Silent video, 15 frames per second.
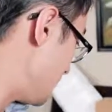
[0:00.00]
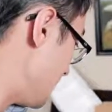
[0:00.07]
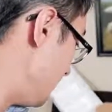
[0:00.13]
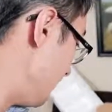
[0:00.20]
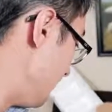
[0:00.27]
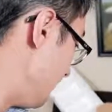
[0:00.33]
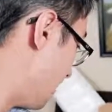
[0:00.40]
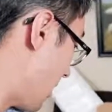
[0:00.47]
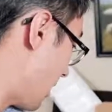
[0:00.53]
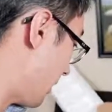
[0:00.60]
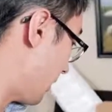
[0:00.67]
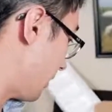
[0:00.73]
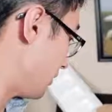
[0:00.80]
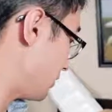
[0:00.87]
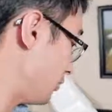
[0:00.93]
TV
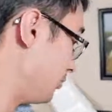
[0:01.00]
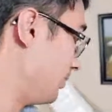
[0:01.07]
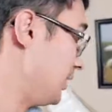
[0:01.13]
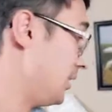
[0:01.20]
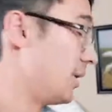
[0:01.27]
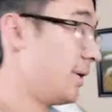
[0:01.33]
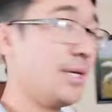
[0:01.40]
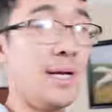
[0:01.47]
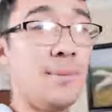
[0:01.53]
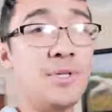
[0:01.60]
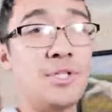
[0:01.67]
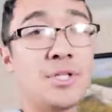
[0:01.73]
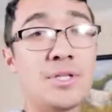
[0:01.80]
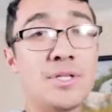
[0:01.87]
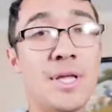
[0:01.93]
monitor to be
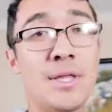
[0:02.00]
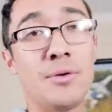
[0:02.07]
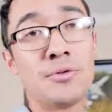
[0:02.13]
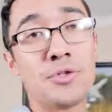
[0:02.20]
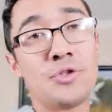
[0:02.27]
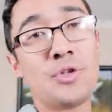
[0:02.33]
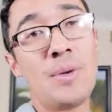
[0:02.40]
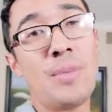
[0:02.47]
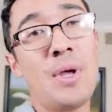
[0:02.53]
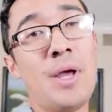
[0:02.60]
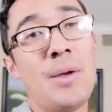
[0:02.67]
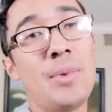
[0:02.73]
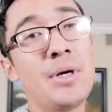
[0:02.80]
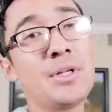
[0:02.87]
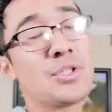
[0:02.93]
undamaged because of that little strip,
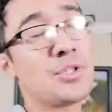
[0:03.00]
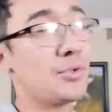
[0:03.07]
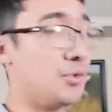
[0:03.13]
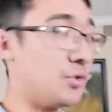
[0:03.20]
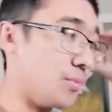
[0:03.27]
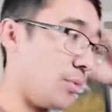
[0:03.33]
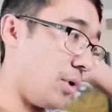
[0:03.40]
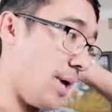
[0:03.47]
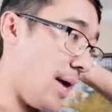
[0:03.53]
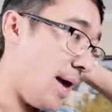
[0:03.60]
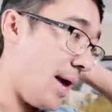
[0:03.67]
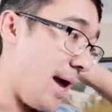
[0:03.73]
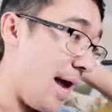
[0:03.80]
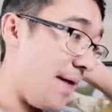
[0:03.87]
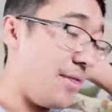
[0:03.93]
but it is still usable.
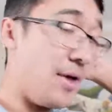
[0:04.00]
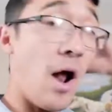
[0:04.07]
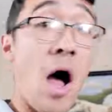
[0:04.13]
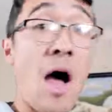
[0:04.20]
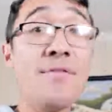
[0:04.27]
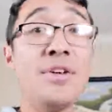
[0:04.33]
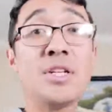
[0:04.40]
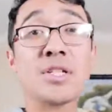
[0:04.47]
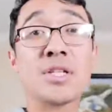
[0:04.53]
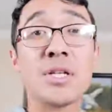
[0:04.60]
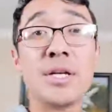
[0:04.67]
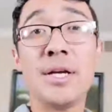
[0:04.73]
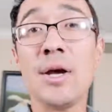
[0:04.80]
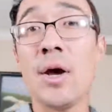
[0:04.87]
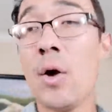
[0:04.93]
And then
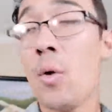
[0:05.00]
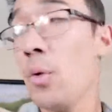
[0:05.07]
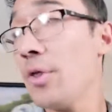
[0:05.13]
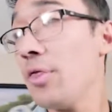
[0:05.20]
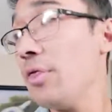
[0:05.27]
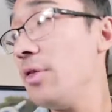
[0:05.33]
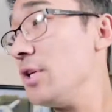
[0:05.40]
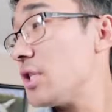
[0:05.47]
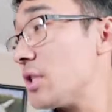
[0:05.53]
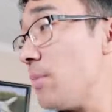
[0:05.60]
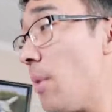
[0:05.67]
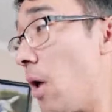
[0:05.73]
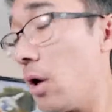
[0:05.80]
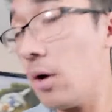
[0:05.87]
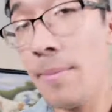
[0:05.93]
obviously with the
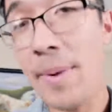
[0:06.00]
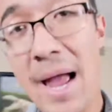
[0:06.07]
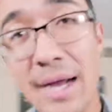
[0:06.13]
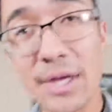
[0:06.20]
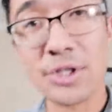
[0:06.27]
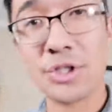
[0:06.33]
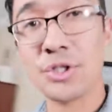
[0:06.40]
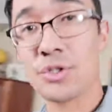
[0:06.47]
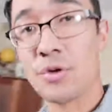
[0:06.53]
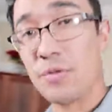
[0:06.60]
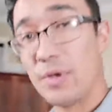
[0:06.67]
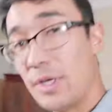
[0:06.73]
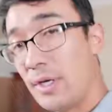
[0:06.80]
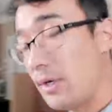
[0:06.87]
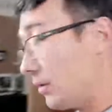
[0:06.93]
smaller packages
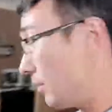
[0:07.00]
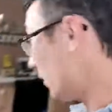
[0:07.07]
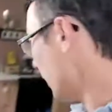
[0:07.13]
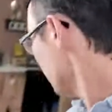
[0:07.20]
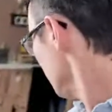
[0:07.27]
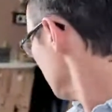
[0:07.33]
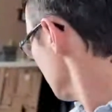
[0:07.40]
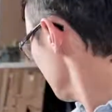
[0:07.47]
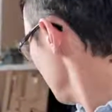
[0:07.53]
over here, like these